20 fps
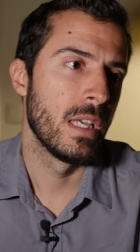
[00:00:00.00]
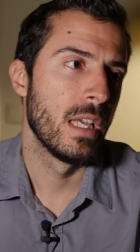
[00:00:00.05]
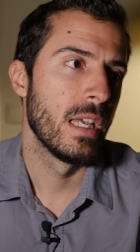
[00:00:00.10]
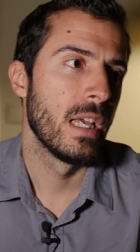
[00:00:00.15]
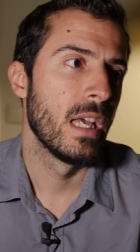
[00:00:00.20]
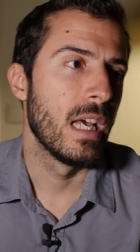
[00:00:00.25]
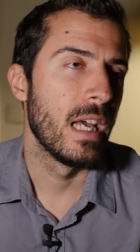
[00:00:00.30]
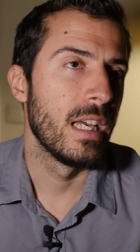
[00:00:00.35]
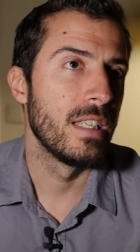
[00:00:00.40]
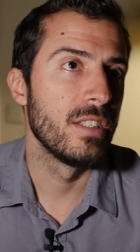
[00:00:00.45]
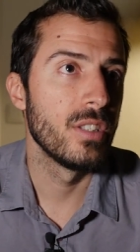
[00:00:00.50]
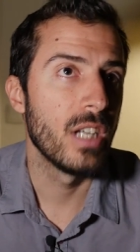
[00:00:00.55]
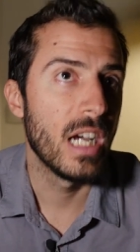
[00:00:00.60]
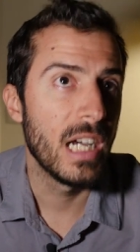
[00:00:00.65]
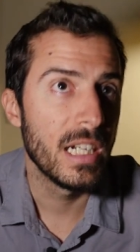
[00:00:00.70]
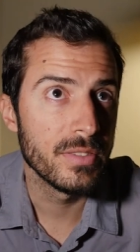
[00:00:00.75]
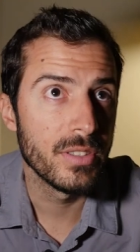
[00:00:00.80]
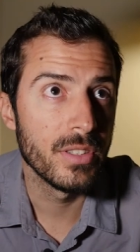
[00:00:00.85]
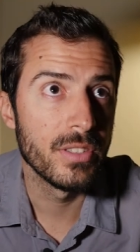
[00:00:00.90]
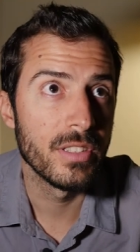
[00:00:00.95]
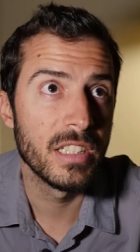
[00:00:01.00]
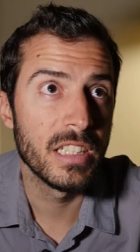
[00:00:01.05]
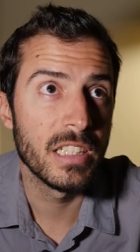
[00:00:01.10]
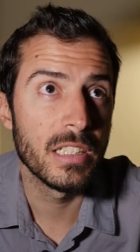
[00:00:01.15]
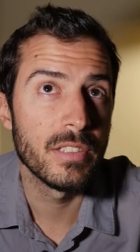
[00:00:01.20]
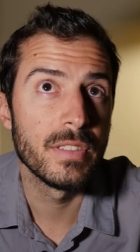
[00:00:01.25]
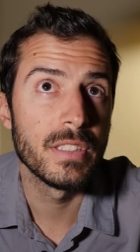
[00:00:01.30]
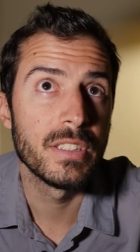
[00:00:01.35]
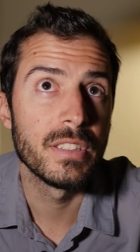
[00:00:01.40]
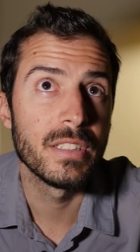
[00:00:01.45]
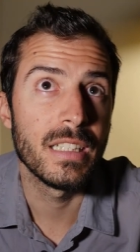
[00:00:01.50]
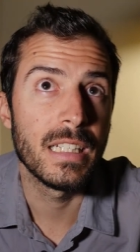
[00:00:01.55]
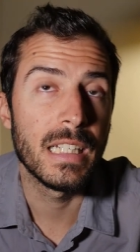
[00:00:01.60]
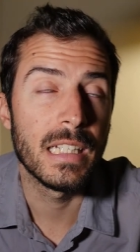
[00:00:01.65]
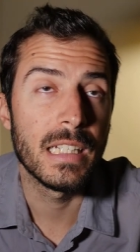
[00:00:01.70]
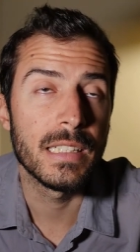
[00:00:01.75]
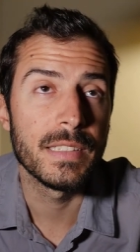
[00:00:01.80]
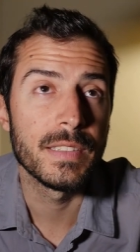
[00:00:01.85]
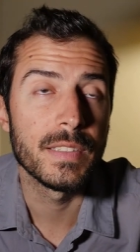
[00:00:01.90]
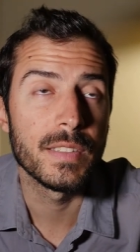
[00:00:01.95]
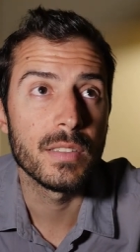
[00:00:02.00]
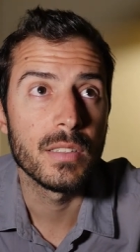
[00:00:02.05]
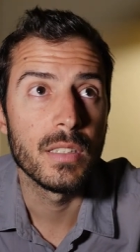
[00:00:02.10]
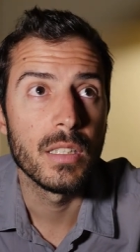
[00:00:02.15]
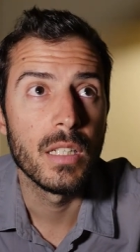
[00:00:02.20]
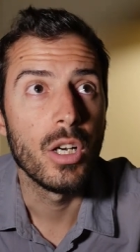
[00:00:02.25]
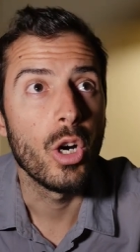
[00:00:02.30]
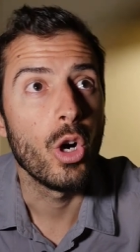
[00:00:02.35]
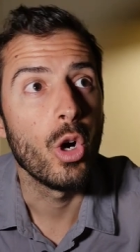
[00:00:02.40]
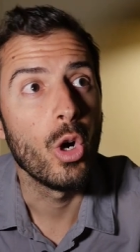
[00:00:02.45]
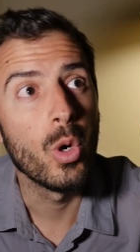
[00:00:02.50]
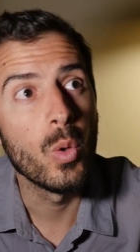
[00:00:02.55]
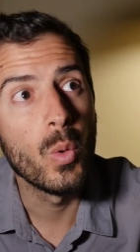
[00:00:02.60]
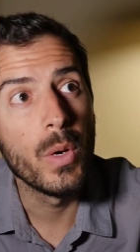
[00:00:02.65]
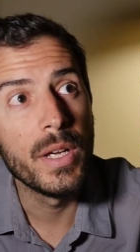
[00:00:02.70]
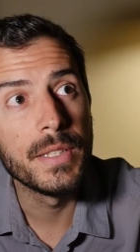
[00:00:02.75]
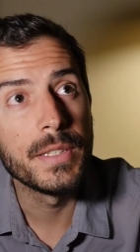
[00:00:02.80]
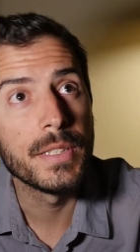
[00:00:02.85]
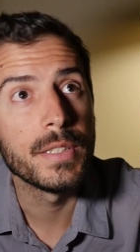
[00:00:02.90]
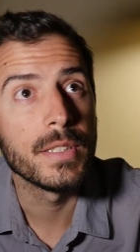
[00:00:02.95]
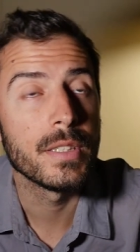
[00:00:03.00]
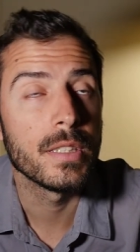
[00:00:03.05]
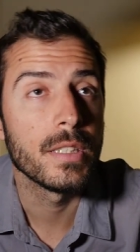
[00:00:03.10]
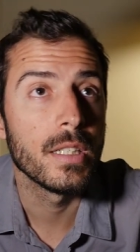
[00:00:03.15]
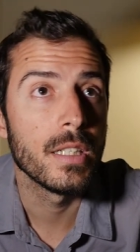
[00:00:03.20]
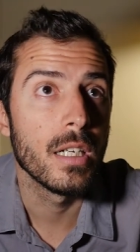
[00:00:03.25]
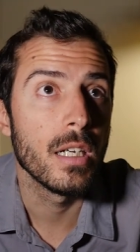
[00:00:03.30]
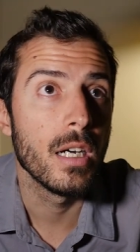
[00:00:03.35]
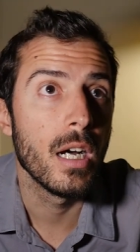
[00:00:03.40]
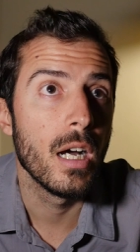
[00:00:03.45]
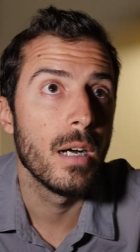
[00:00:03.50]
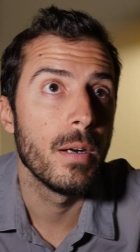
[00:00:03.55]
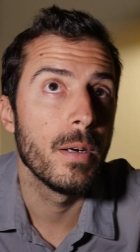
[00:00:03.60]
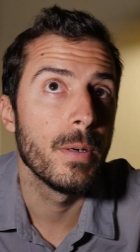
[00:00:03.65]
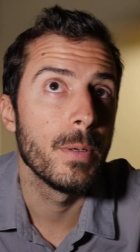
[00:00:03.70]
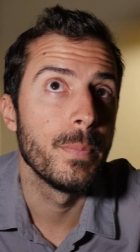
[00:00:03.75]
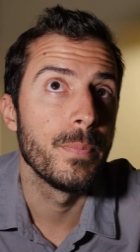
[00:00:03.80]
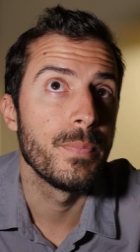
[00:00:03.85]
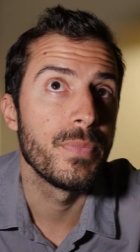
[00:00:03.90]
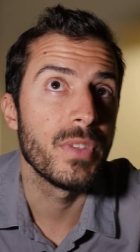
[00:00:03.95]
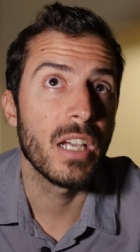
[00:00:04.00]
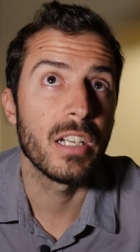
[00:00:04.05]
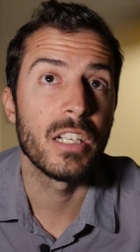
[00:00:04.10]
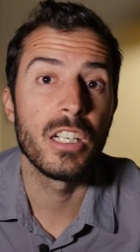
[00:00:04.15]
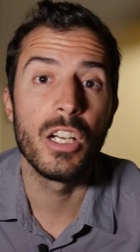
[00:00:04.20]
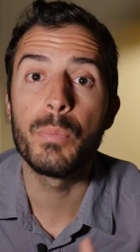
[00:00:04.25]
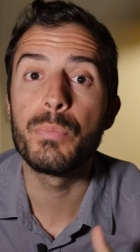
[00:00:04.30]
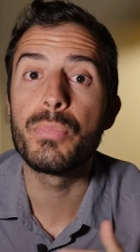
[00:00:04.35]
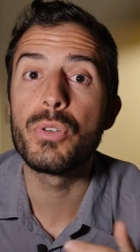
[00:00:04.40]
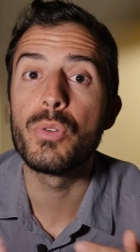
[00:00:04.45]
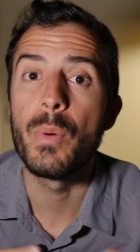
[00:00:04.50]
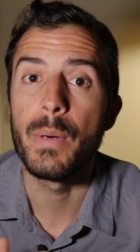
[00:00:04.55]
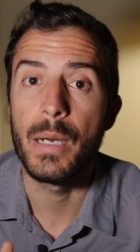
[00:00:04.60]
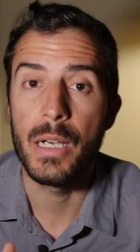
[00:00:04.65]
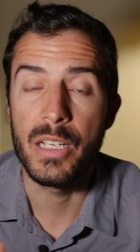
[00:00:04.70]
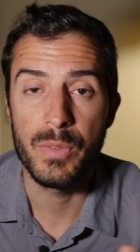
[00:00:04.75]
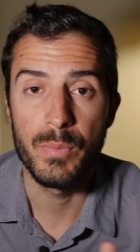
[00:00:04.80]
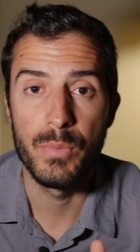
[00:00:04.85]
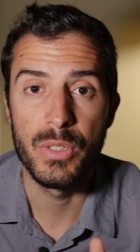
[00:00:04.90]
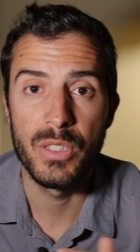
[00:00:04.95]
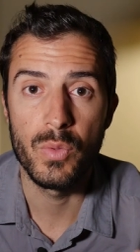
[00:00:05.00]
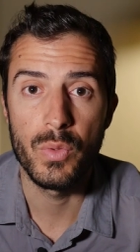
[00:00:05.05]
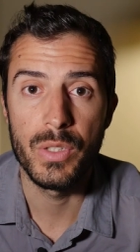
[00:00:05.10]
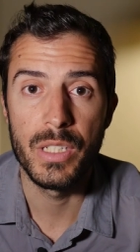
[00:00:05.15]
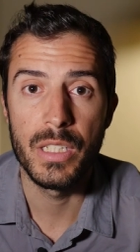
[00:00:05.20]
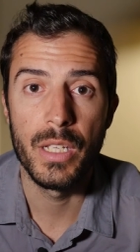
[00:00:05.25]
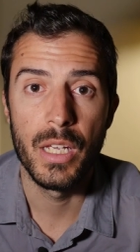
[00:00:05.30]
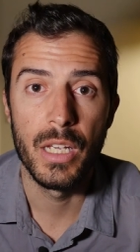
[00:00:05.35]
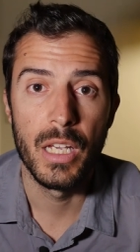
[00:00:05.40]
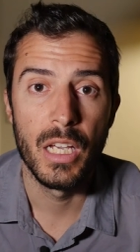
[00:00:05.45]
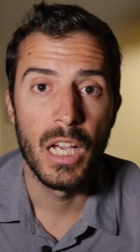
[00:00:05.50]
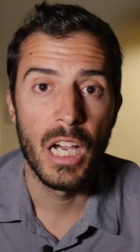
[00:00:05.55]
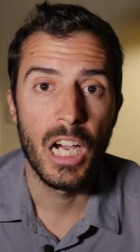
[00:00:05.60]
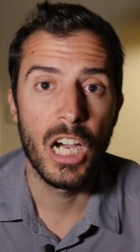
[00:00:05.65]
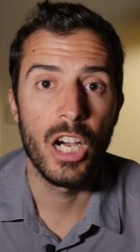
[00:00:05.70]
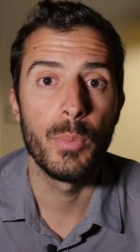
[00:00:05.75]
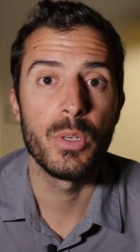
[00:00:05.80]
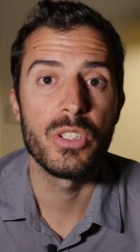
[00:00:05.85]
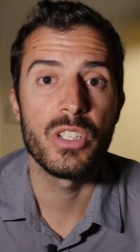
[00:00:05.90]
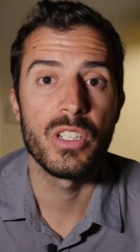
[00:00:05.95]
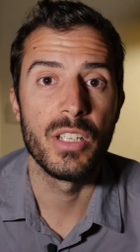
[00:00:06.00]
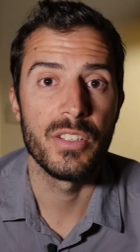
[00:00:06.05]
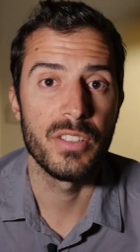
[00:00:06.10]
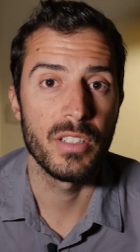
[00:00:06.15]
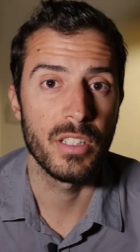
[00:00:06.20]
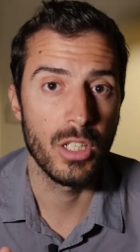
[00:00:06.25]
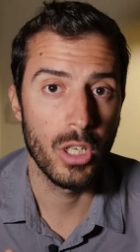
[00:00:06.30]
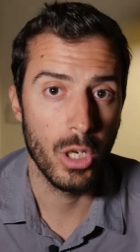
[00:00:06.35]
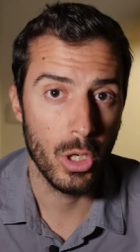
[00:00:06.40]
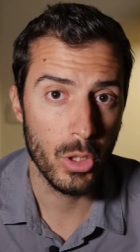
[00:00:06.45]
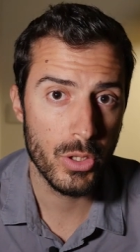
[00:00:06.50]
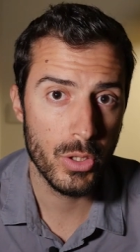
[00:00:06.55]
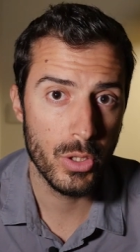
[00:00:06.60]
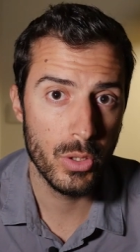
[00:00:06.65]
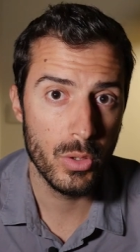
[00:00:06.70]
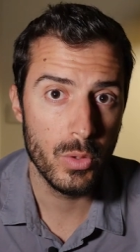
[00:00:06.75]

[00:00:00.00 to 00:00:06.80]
And you have to think of it as always um, a compromise between how much does it cost you,